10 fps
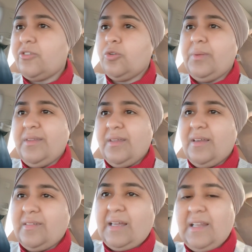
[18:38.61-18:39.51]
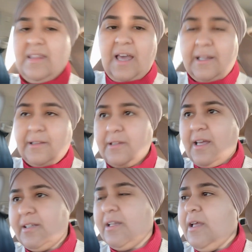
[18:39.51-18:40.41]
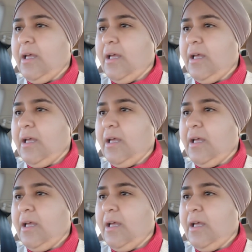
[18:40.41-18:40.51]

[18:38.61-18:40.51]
is to be exactly that